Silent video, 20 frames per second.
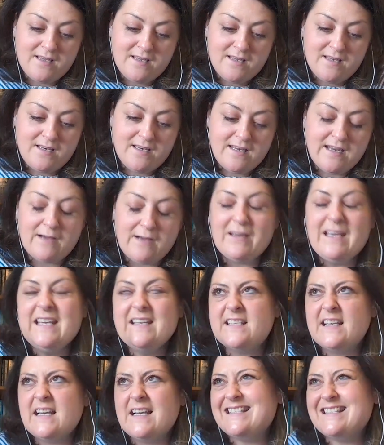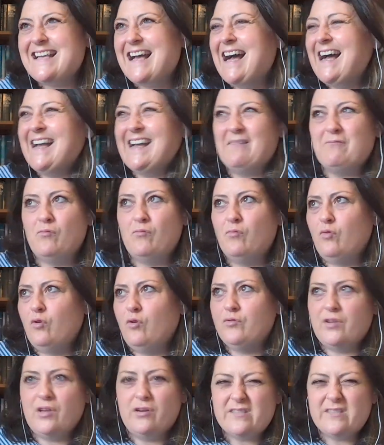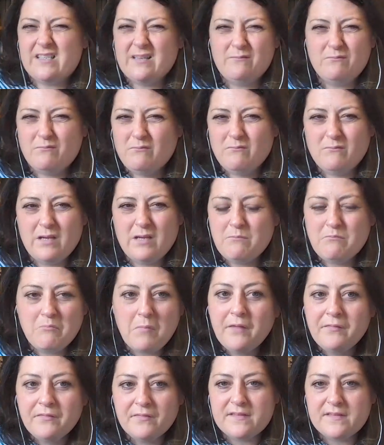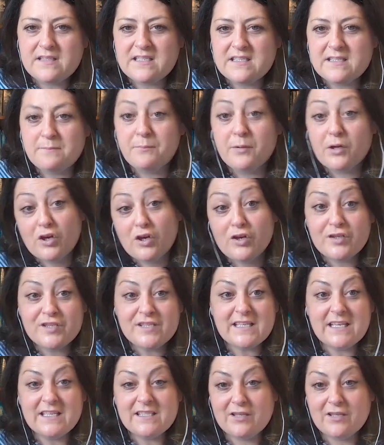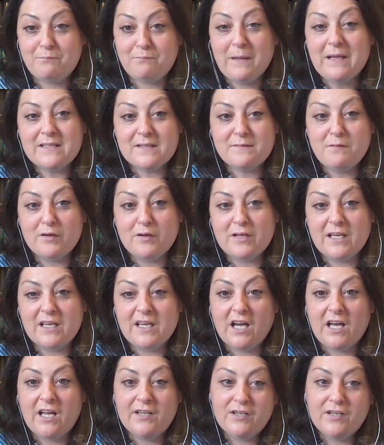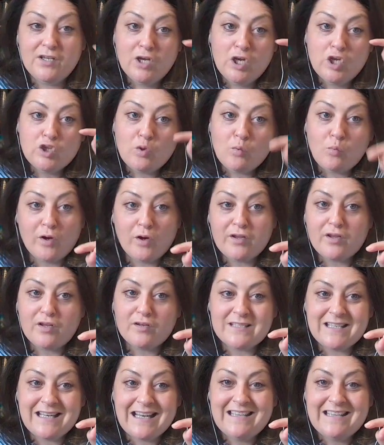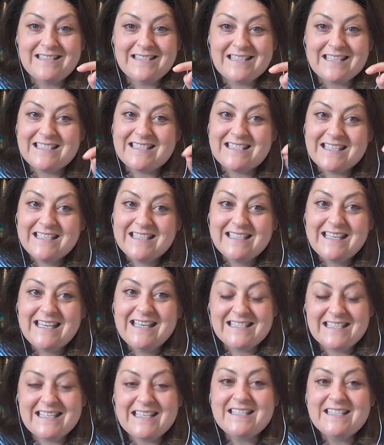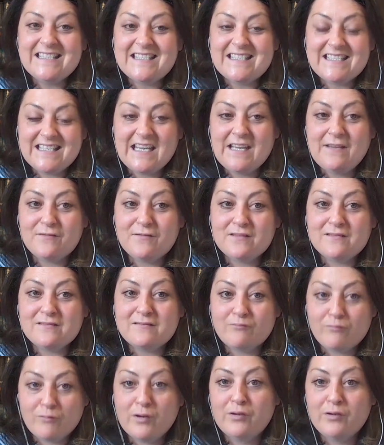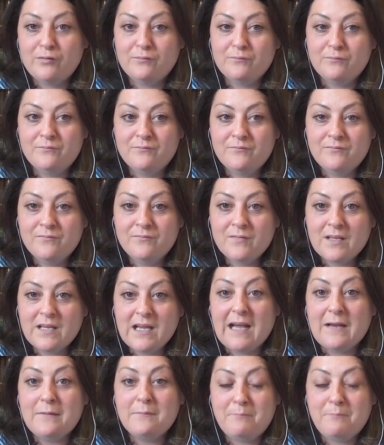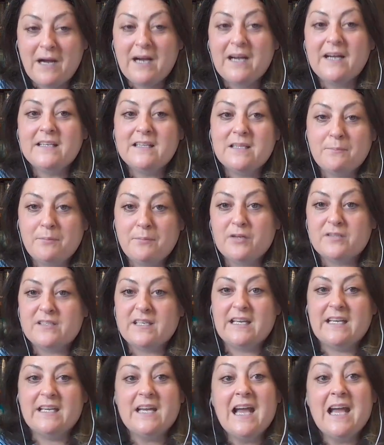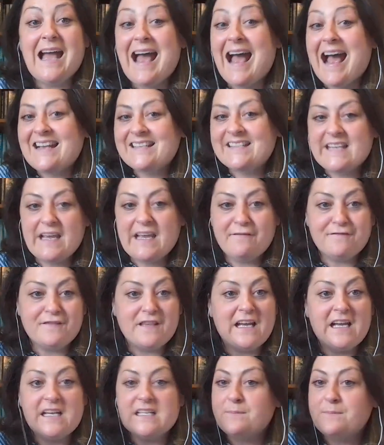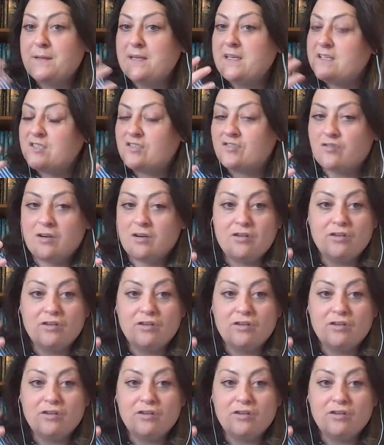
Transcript: Now, he says, I haven't worn those in months because it's a big smoking gun that one of those lenses is in Stephen's room and by the body, as if there has been a struggle.